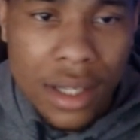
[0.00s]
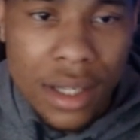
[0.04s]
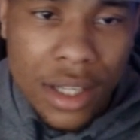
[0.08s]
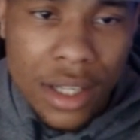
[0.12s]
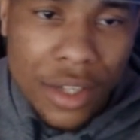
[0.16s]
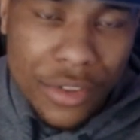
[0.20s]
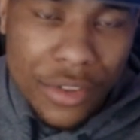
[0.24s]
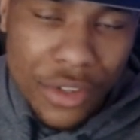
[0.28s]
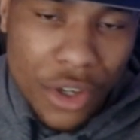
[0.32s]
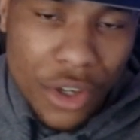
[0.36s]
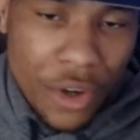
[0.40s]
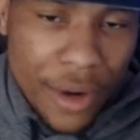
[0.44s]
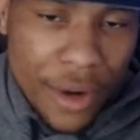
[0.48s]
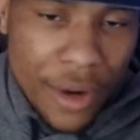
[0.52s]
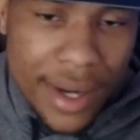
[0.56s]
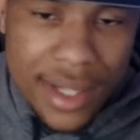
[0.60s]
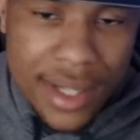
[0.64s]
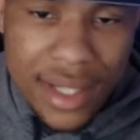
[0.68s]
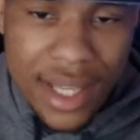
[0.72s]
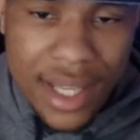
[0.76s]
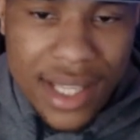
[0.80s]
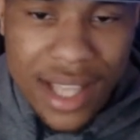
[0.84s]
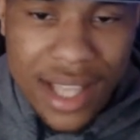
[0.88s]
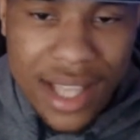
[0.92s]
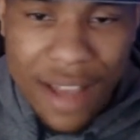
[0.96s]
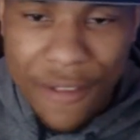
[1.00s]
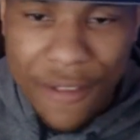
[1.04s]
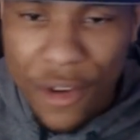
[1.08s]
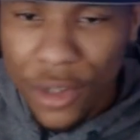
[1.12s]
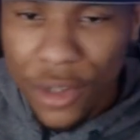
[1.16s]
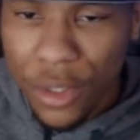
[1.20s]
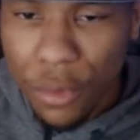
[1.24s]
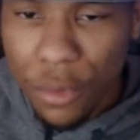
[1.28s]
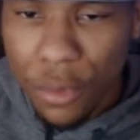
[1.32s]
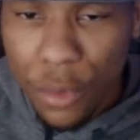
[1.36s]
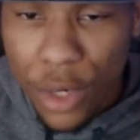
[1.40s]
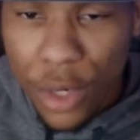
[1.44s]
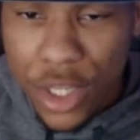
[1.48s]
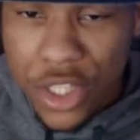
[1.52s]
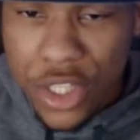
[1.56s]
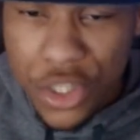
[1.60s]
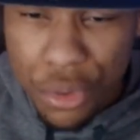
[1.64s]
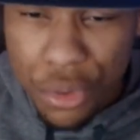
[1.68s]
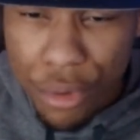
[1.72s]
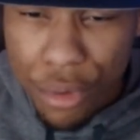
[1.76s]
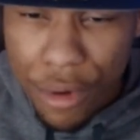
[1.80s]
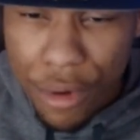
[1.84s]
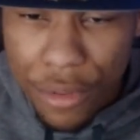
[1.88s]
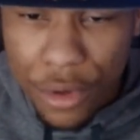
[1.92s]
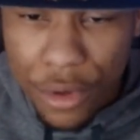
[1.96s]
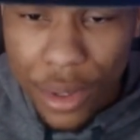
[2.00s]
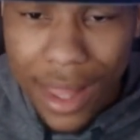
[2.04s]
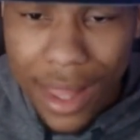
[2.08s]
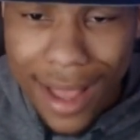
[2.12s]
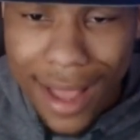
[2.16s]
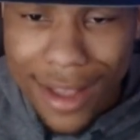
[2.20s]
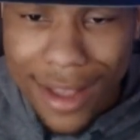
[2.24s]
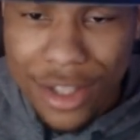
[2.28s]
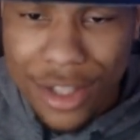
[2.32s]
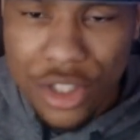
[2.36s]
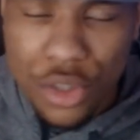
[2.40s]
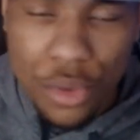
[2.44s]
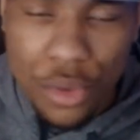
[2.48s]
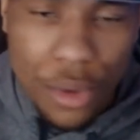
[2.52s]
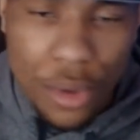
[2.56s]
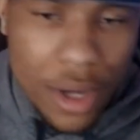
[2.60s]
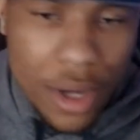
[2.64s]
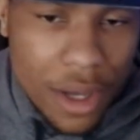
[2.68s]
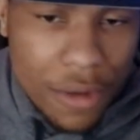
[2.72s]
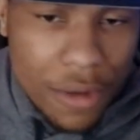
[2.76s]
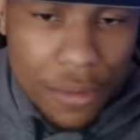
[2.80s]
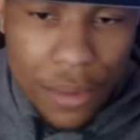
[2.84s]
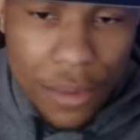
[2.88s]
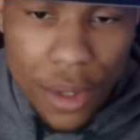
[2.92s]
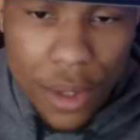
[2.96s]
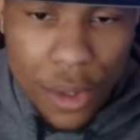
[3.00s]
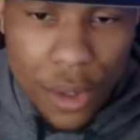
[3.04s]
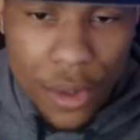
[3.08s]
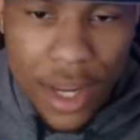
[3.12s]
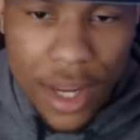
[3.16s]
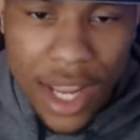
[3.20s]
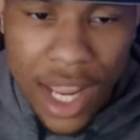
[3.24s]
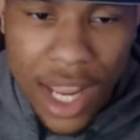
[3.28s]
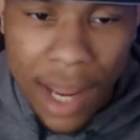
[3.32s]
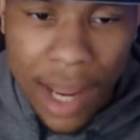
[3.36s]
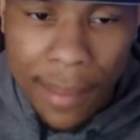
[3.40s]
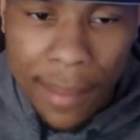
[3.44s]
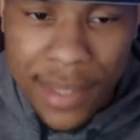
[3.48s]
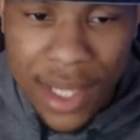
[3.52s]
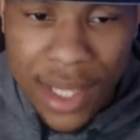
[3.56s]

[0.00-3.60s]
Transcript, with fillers: The Grizzlies have only won two of their last twelve road games,